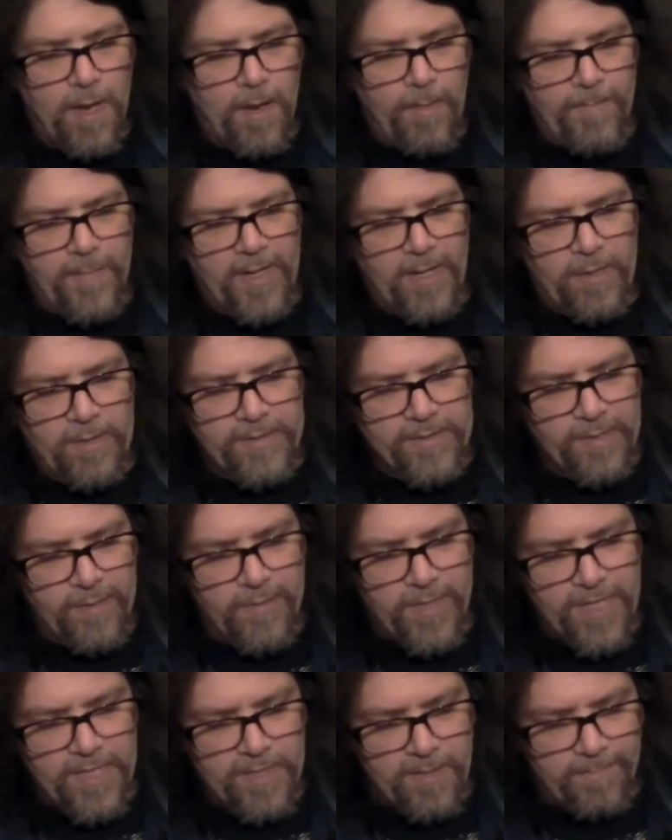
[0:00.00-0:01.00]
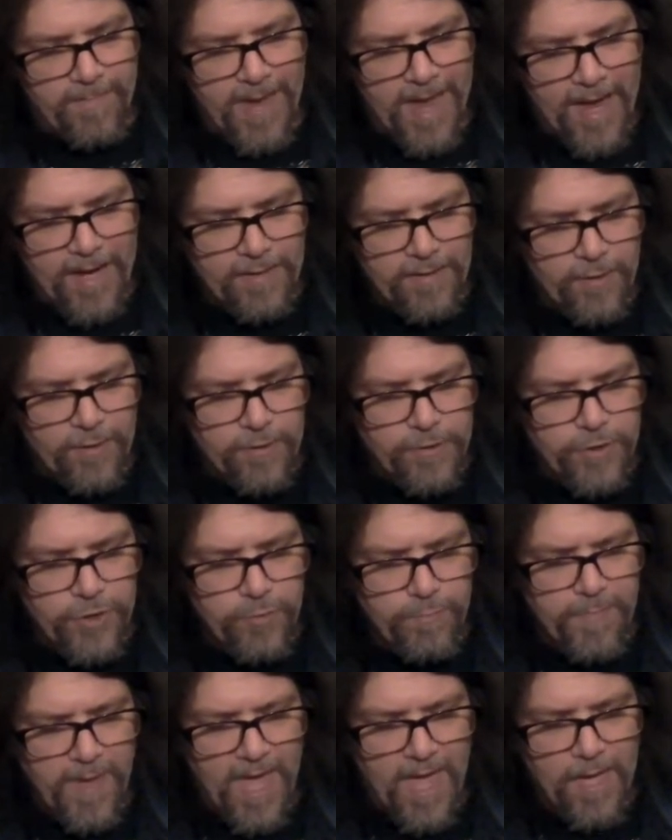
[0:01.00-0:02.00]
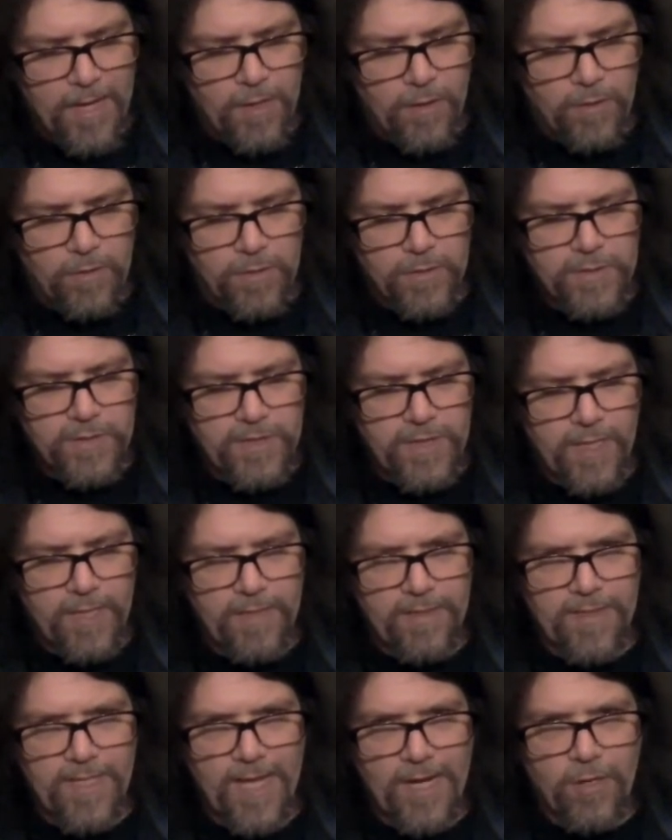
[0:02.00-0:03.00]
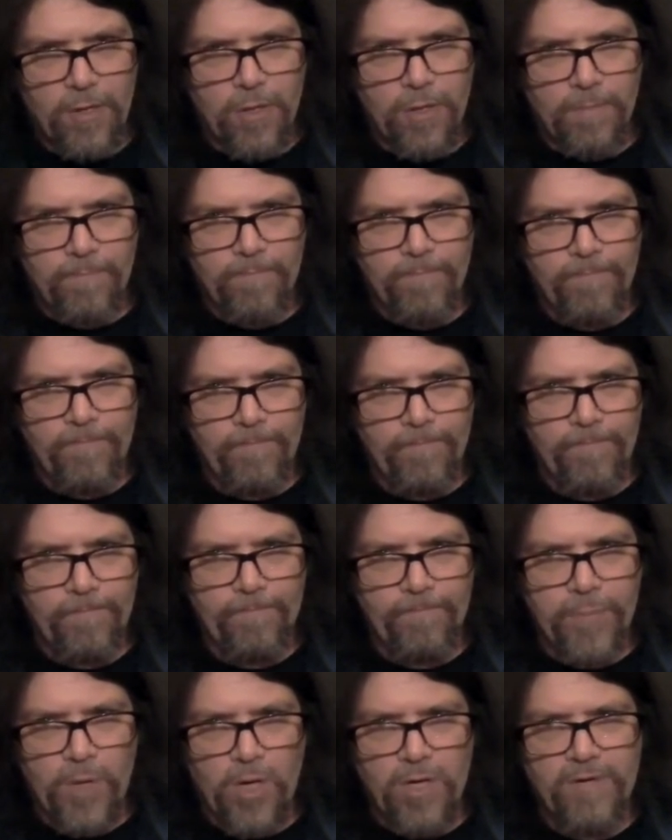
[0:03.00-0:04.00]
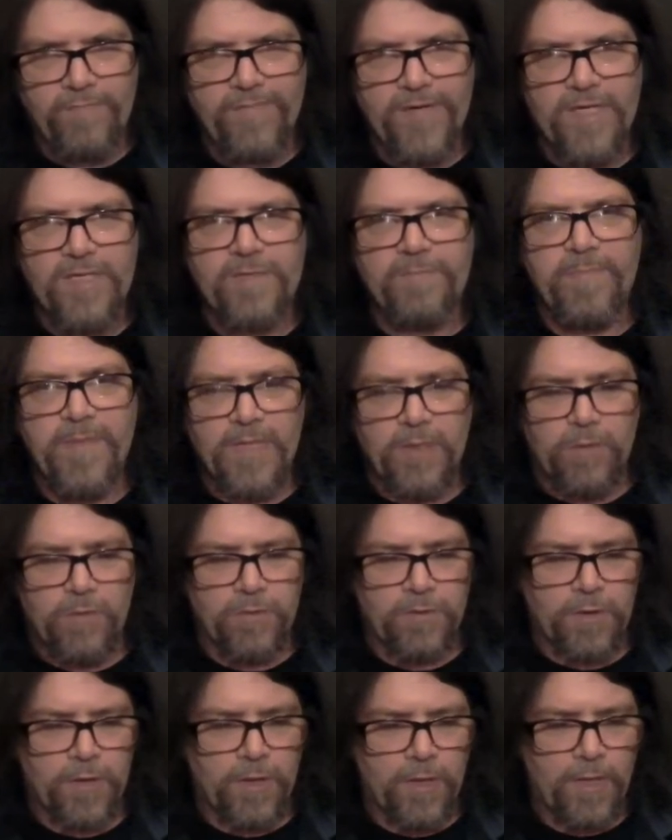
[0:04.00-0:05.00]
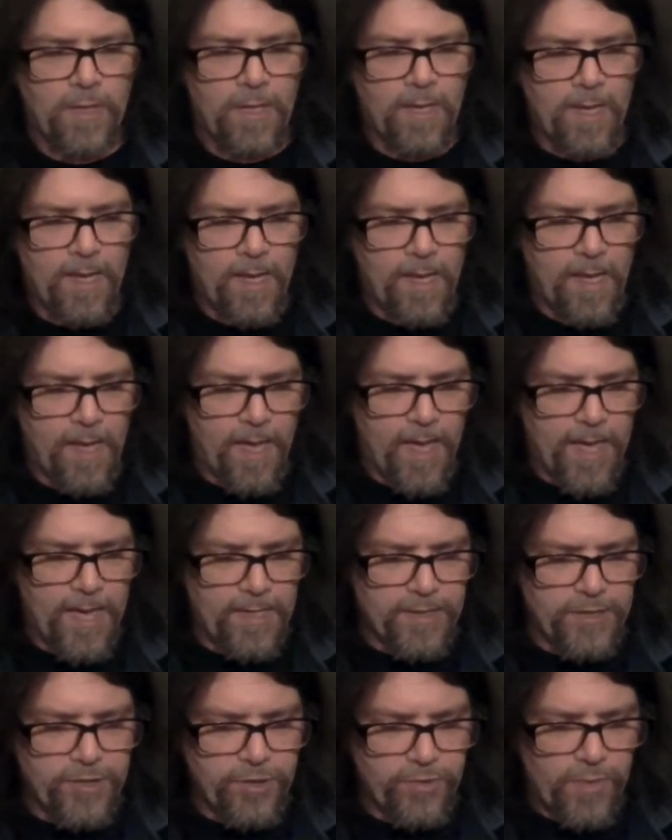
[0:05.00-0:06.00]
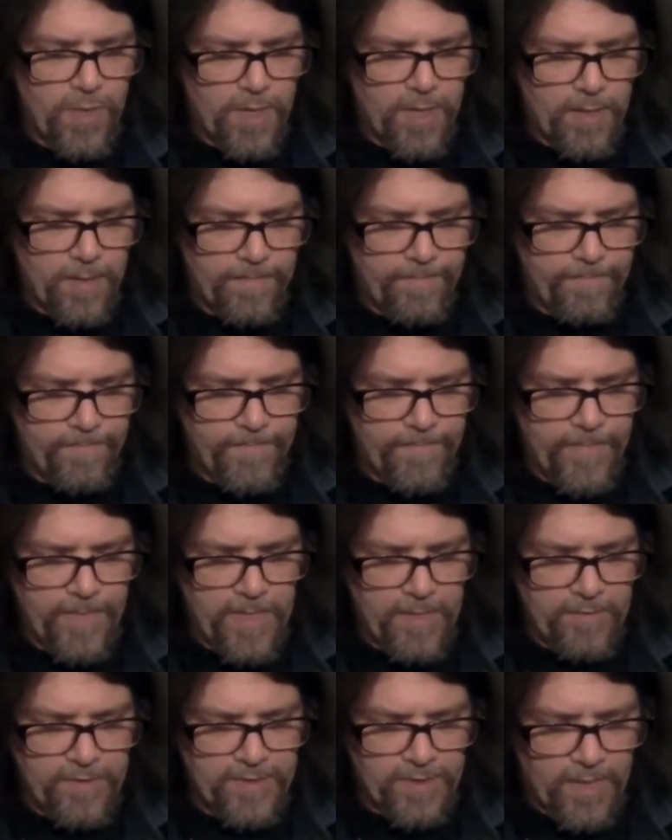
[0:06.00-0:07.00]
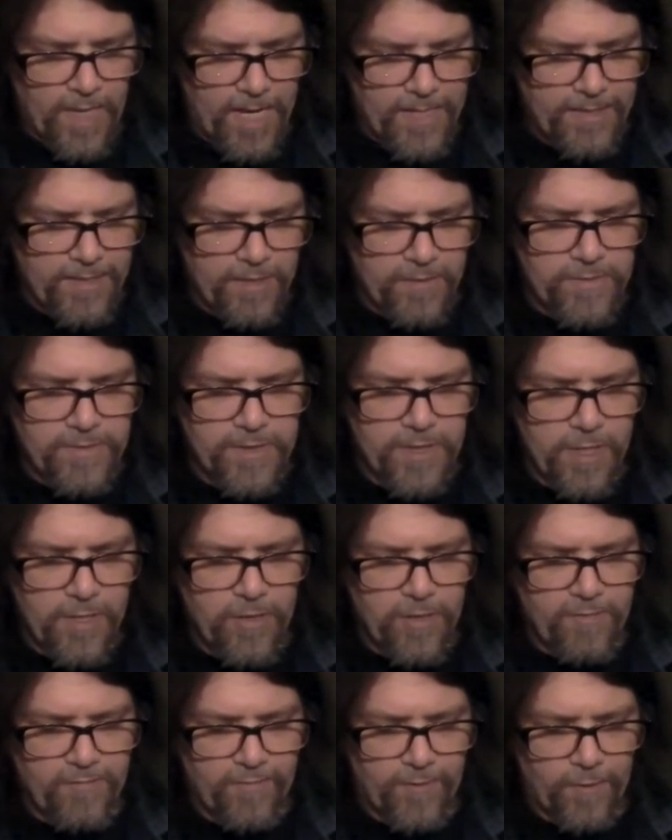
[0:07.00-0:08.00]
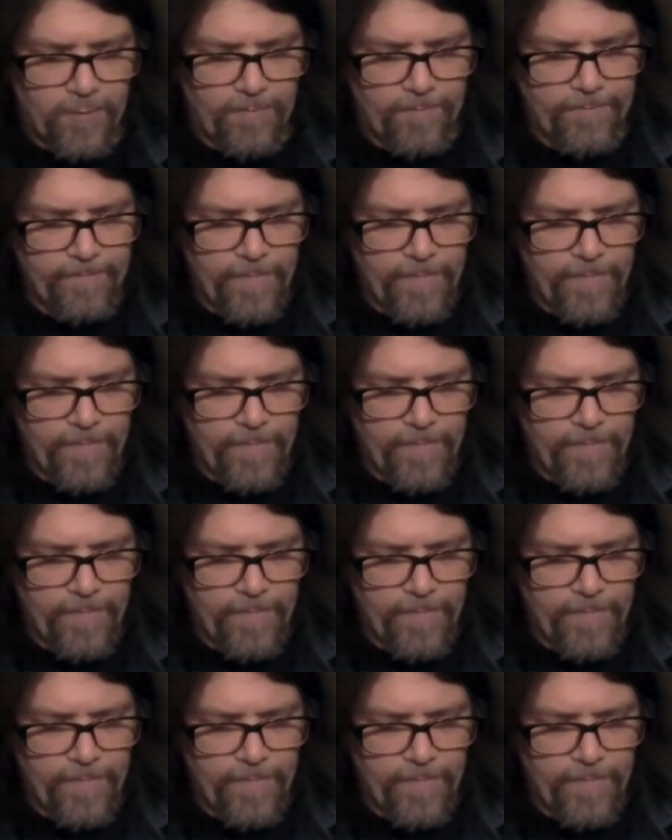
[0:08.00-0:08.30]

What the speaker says: But also in the back, there are two peg holes that are part of his build, and you slide those over.